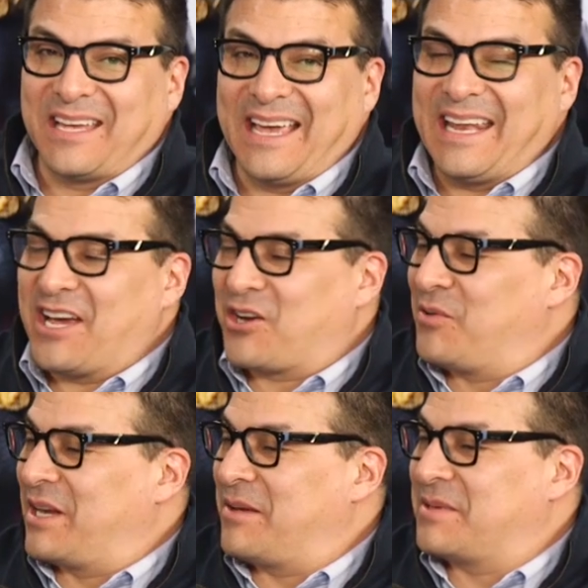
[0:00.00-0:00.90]
can't, echo
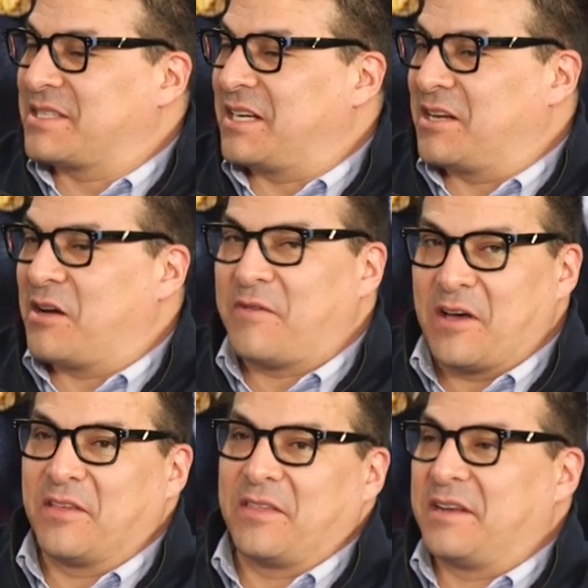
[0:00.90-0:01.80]
what Amy said enough
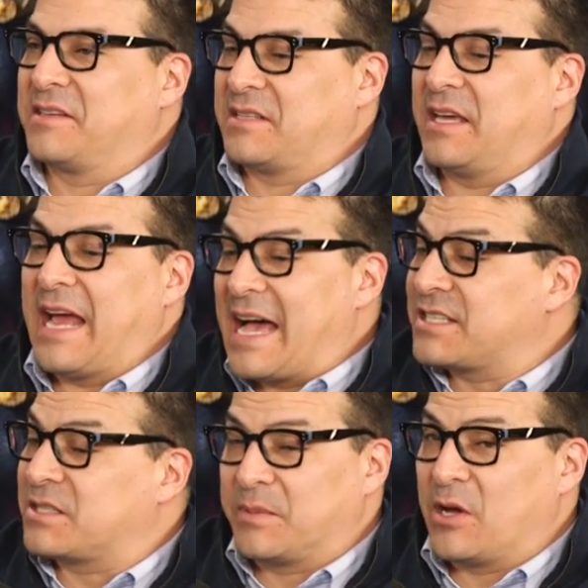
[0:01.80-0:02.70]
other than to say it
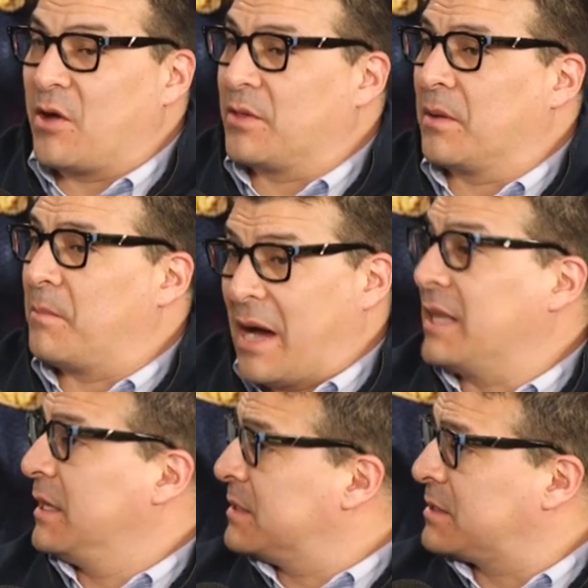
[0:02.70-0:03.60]
has to be on the, my
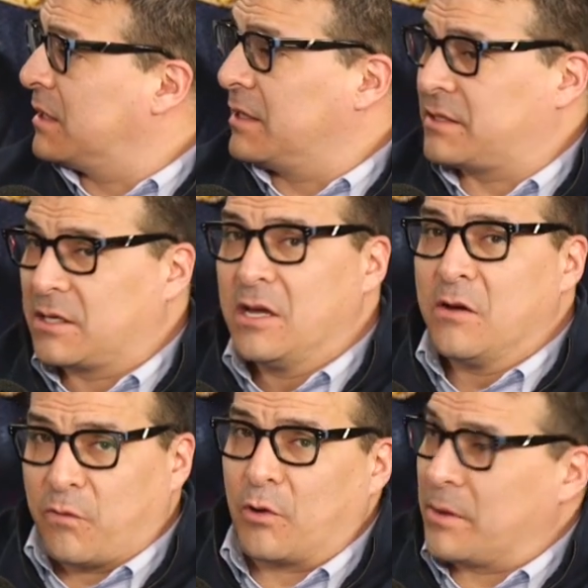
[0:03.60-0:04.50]
list, at least,
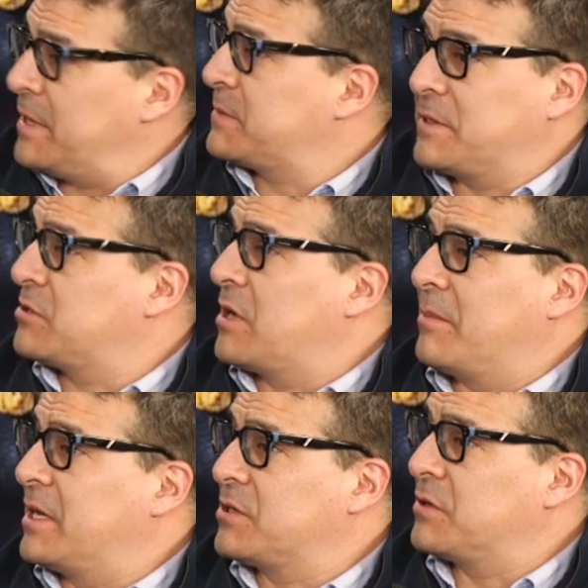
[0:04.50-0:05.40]
for the Best Picture
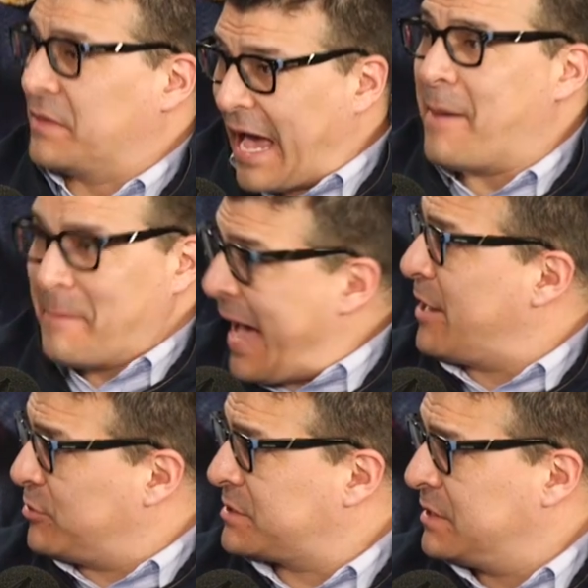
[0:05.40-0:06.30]
nomination. That mm.
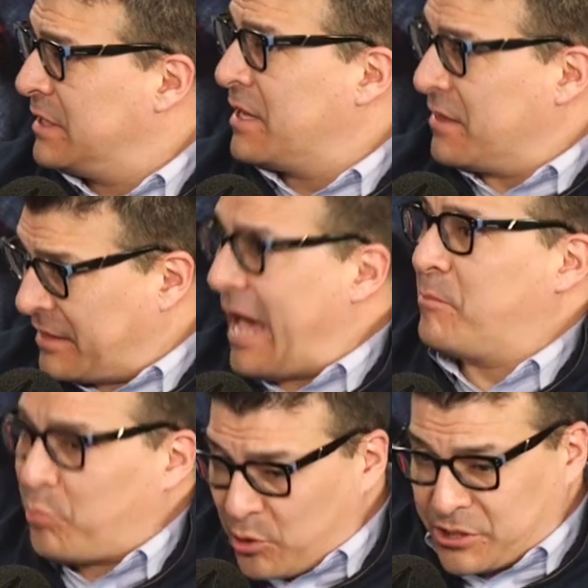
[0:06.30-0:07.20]
matters
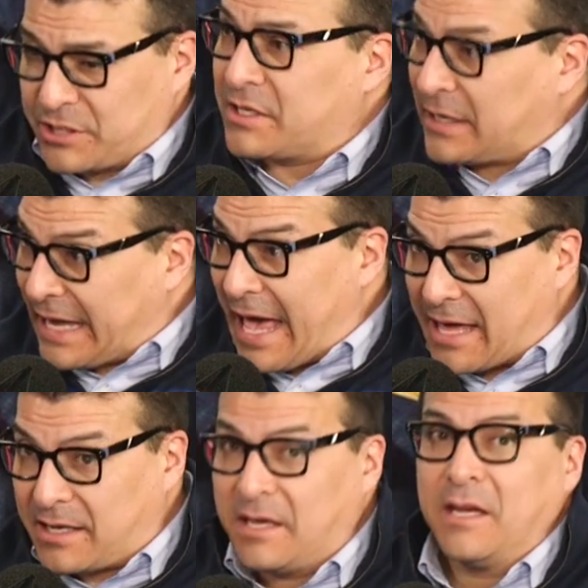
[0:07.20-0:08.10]
that pushes
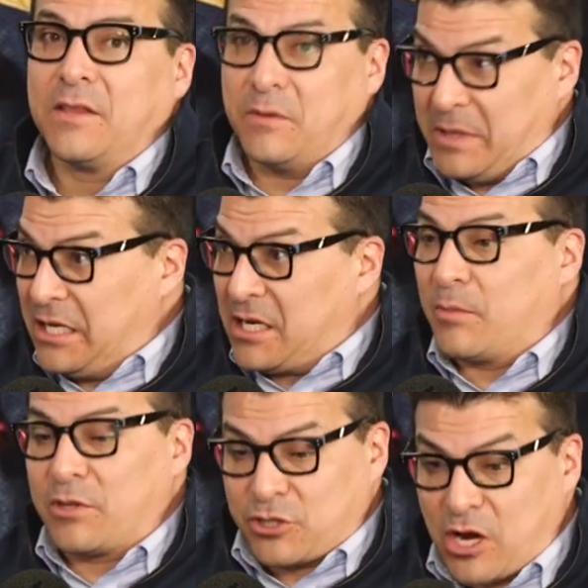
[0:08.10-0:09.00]
again the medium
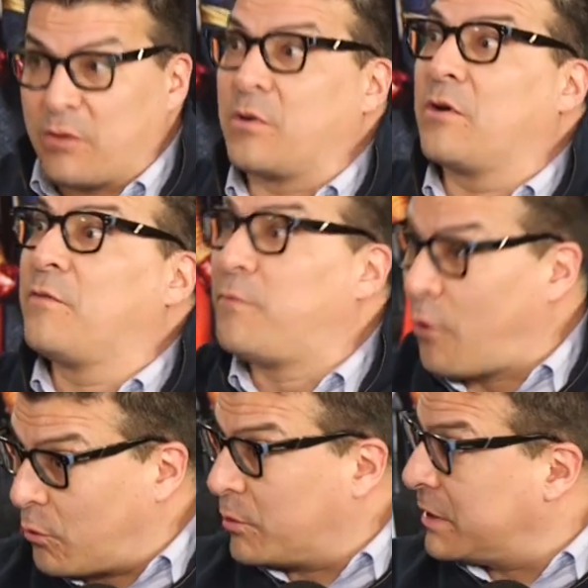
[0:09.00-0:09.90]
or the genre
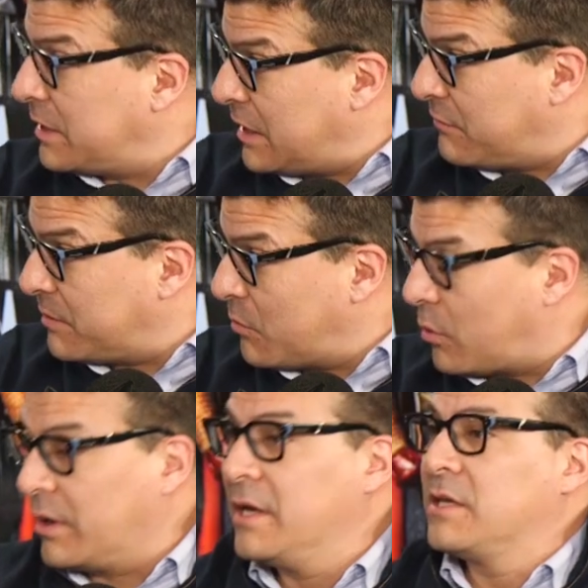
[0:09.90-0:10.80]
forward even
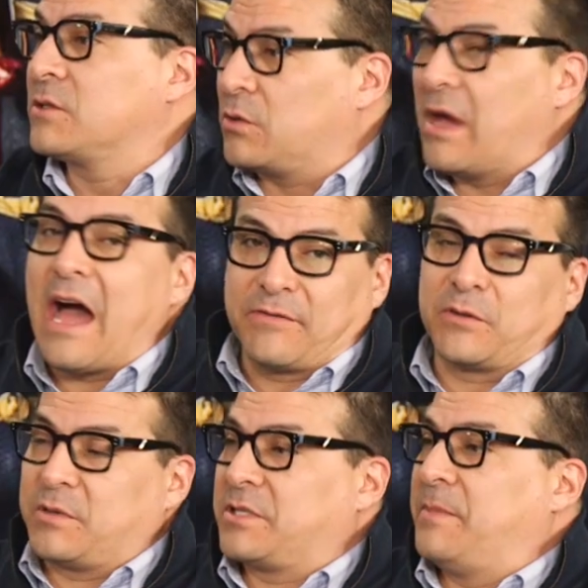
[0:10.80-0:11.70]
more. So you have
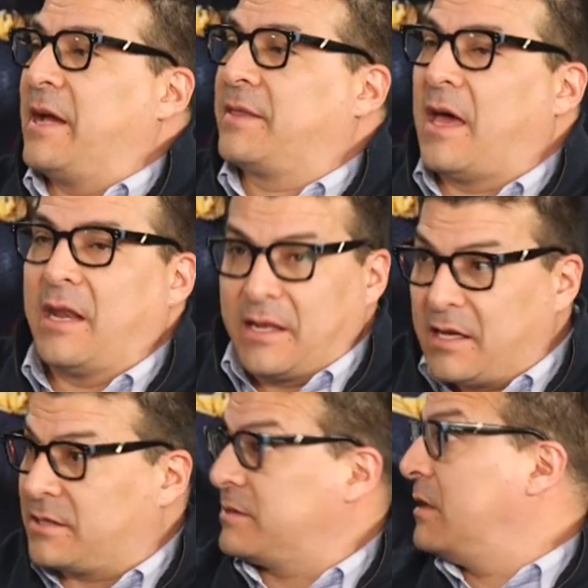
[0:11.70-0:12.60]
to respect that. And
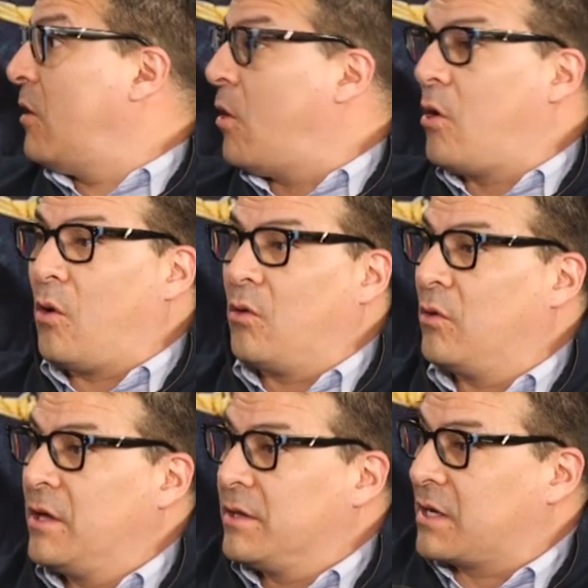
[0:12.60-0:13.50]
yes,
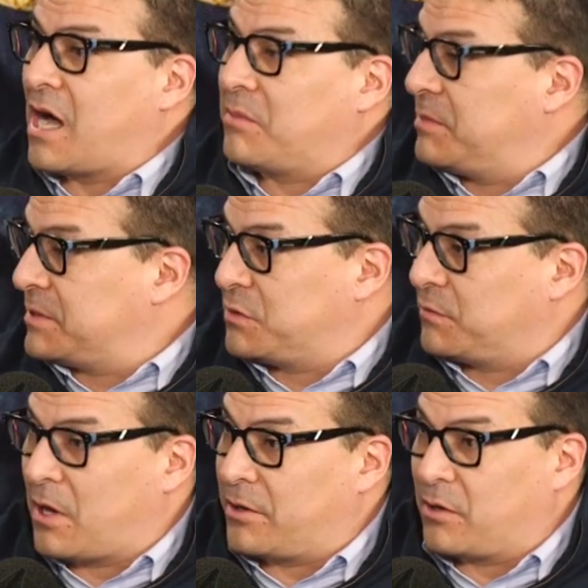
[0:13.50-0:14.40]
all the compliments
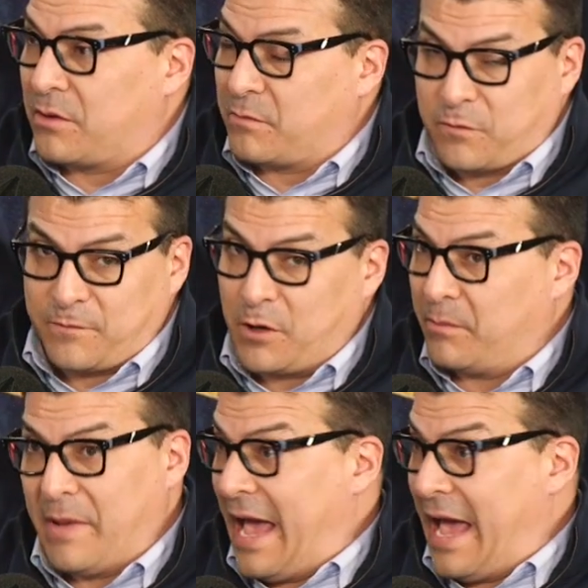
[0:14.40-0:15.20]
you've lauded on the film